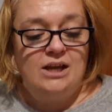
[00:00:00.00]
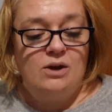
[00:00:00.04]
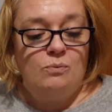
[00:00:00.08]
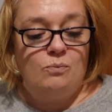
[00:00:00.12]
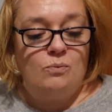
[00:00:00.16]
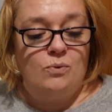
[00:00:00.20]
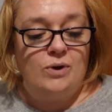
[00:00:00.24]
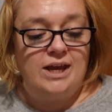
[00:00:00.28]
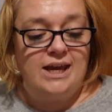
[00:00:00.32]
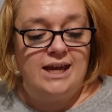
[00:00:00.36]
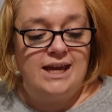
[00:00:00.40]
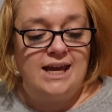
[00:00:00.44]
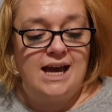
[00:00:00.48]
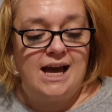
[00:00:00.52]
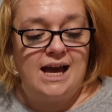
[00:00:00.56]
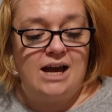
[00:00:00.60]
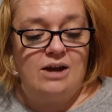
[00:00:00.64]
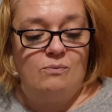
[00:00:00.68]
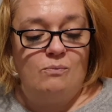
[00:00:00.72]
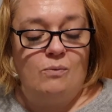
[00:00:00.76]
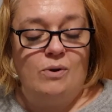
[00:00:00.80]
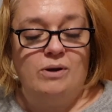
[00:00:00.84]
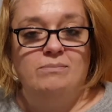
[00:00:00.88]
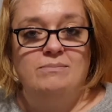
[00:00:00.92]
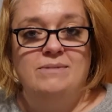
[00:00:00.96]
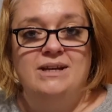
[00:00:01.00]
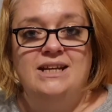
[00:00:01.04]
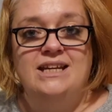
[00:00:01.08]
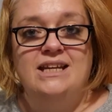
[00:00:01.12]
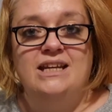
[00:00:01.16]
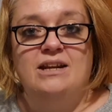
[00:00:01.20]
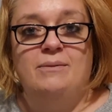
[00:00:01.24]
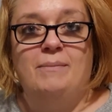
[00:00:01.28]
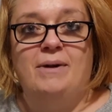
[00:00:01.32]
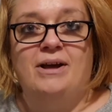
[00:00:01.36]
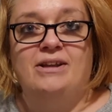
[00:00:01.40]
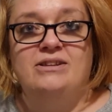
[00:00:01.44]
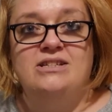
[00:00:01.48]
We have 1
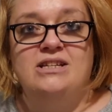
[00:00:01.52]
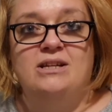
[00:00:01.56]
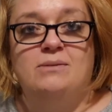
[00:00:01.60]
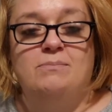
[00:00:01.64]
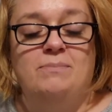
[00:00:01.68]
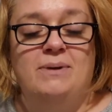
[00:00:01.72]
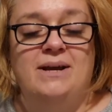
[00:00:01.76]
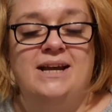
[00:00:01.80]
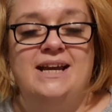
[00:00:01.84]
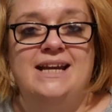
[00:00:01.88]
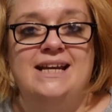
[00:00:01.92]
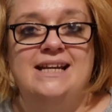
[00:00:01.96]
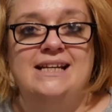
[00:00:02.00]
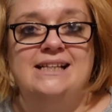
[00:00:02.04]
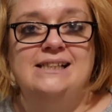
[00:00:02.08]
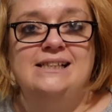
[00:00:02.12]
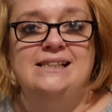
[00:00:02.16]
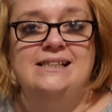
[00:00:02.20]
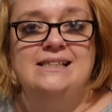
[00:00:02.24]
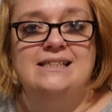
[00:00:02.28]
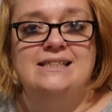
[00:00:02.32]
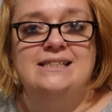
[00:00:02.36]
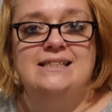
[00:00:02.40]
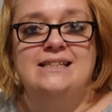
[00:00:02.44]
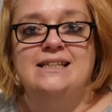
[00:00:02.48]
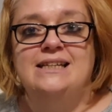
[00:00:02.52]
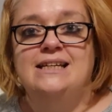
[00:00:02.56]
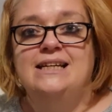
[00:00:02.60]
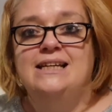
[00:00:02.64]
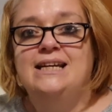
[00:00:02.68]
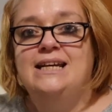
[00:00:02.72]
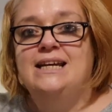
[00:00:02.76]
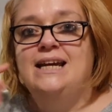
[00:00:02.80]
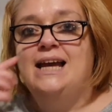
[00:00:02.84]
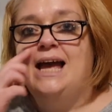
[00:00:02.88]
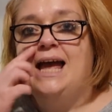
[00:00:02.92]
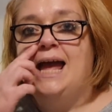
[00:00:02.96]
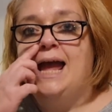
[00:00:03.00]
medium onion peeled
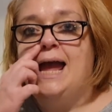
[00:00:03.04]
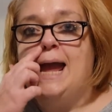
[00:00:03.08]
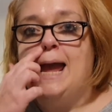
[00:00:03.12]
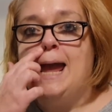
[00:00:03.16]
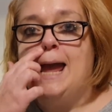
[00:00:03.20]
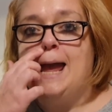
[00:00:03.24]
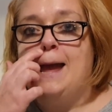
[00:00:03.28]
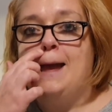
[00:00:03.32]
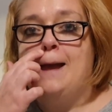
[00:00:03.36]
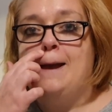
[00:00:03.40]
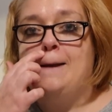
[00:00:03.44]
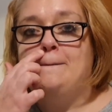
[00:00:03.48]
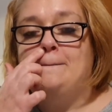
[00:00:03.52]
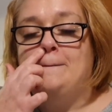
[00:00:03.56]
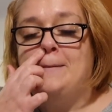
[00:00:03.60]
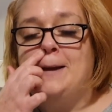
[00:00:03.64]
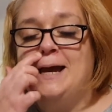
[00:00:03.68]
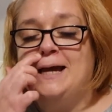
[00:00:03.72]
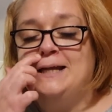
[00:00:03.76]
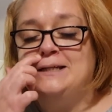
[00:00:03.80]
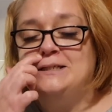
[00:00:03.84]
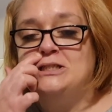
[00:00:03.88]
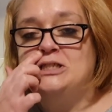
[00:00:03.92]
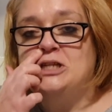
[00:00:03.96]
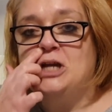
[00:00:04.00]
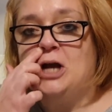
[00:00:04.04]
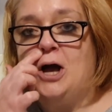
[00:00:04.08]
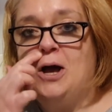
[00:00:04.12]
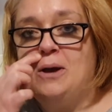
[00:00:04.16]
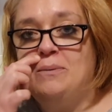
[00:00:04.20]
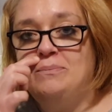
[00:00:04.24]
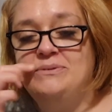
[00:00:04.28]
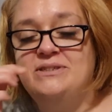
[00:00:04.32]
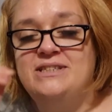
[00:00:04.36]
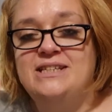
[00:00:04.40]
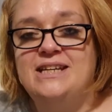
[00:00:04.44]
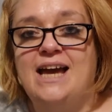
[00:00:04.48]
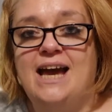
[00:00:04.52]
and
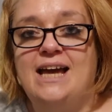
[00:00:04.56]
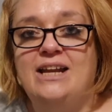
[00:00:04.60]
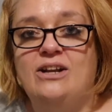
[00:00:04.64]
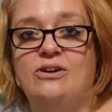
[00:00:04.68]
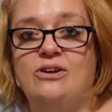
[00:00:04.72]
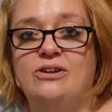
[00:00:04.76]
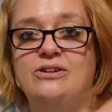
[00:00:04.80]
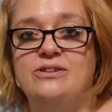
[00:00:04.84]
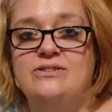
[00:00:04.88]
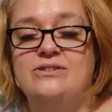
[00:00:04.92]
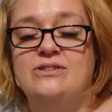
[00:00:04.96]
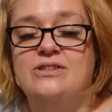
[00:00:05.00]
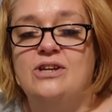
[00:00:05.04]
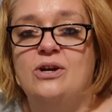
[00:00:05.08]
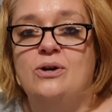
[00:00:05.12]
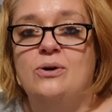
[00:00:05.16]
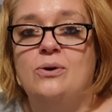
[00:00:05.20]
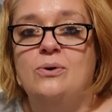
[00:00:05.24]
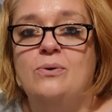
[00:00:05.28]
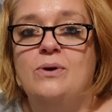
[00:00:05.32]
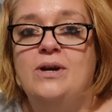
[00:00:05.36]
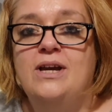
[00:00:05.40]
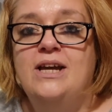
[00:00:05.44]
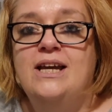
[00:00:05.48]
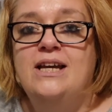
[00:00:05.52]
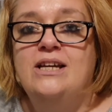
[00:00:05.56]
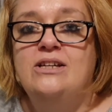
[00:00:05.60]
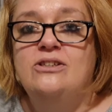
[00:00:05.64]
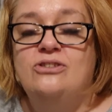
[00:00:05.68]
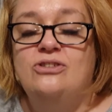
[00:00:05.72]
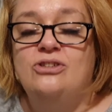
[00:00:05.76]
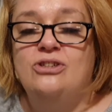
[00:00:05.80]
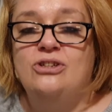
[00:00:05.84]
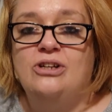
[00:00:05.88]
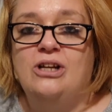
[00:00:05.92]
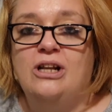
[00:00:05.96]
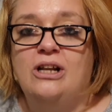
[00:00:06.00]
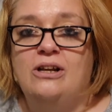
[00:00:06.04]
chopped, and also
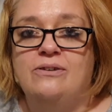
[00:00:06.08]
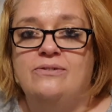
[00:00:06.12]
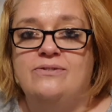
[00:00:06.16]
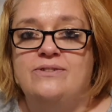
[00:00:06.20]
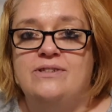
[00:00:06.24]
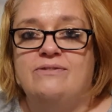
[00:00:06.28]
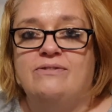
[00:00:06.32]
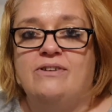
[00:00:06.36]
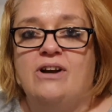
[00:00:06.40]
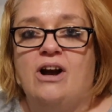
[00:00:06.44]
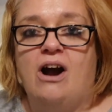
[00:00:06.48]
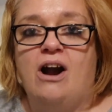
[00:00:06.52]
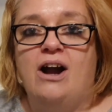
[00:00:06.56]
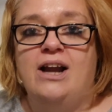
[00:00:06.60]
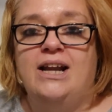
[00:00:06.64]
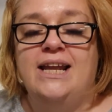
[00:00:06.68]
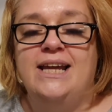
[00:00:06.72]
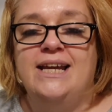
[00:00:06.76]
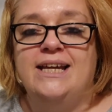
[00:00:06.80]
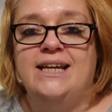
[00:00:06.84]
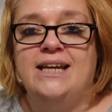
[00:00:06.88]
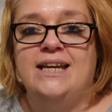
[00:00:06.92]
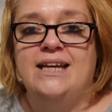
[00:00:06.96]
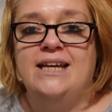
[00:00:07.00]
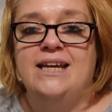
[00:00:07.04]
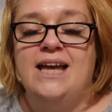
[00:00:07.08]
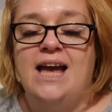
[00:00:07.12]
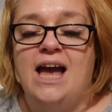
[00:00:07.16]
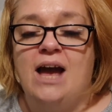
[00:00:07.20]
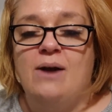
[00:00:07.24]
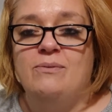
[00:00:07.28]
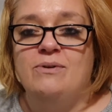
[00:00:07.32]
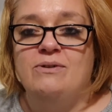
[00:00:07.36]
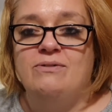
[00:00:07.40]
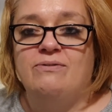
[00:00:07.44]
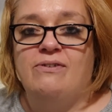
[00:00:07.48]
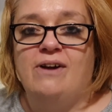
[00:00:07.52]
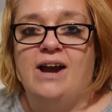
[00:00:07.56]
2 cloves of garlic, and
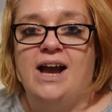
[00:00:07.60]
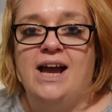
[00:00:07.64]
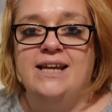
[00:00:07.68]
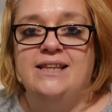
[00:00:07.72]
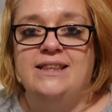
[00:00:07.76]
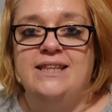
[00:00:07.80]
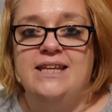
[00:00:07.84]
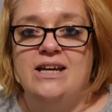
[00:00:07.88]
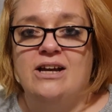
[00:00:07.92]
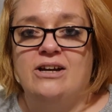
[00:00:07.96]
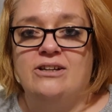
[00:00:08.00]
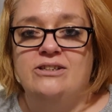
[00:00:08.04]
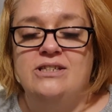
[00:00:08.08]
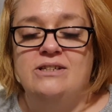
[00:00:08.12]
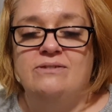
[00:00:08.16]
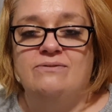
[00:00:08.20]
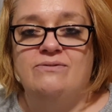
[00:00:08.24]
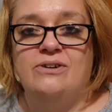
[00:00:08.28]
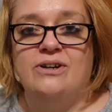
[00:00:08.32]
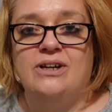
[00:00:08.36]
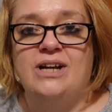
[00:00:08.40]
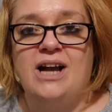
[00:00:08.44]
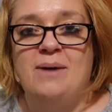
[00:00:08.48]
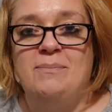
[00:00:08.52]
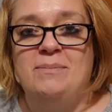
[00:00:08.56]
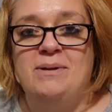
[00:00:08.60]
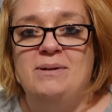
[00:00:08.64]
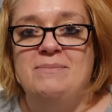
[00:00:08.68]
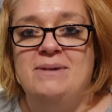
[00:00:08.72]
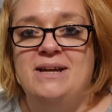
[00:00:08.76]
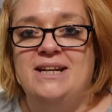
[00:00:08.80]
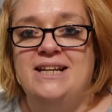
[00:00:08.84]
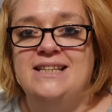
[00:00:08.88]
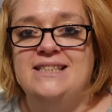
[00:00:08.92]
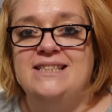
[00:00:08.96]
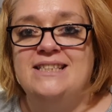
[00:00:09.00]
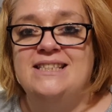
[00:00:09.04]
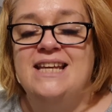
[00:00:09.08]
we fried the onion for a couple of
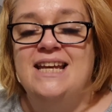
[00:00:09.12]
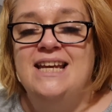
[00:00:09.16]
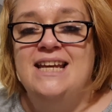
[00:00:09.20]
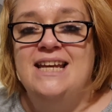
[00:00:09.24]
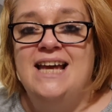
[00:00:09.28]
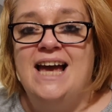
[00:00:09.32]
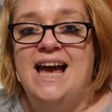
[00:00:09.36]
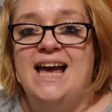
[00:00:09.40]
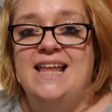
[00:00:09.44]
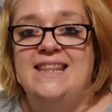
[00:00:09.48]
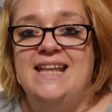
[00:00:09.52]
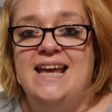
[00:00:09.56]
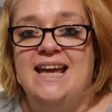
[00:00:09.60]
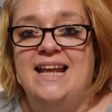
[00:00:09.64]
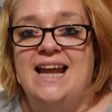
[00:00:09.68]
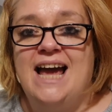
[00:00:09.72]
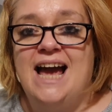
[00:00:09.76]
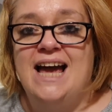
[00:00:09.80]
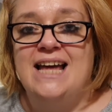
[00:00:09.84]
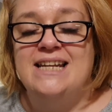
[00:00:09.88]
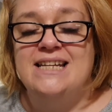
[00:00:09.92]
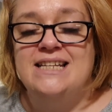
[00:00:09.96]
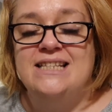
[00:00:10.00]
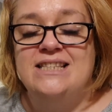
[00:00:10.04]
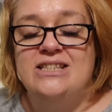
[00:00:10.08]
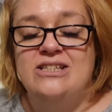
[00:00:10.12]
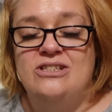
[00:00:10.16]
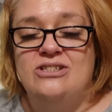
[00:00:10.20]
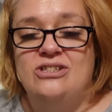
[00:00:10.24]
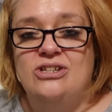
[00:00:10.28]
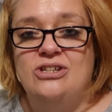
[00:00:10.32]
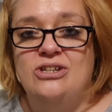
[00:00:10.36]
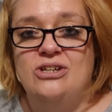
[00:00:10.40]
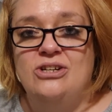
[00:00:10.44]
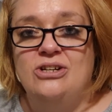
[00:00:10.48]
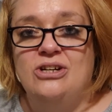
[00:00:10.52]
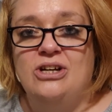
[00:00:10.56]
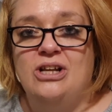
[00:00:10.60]
minutes and then added the
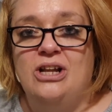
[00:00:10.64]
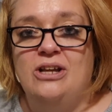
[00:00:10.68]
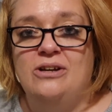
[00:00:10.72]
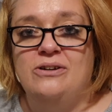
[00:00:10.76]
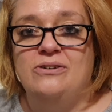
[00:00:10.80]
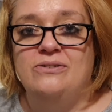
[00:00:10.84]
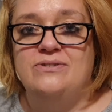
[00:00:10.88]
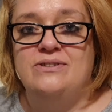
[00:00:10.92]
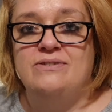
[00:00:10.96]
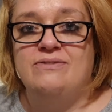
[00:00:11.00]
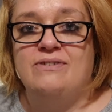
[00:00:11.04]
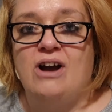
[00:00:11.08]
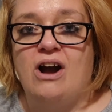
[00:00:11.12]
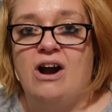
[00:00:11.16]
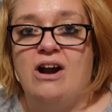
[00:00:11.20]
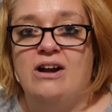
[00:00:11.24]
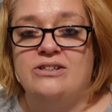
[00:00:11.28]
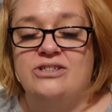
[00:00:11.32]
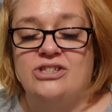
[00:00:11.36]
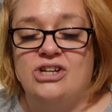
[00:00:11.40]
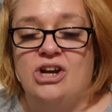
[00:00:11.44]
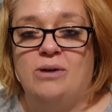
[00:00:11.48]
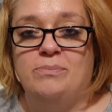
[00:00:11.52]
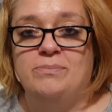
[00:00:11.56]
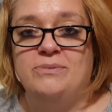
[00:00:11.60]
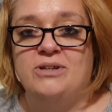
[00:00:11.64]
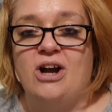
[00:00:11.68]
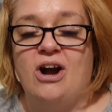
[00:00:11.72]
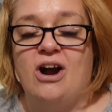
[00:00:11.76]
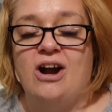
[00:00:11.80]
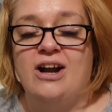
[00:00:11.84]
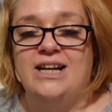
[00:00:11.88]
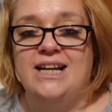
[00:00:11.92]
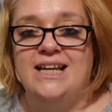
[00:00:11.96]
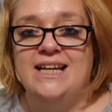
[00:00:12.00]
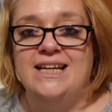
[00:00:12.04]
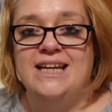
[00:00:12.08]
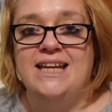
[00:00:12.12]
2 cloves of chopped
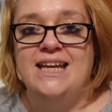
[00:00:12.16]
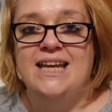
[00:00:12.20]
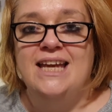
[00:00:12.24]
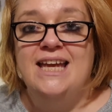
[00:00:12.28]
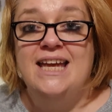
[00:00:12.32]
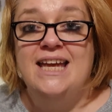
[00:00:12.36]
garlic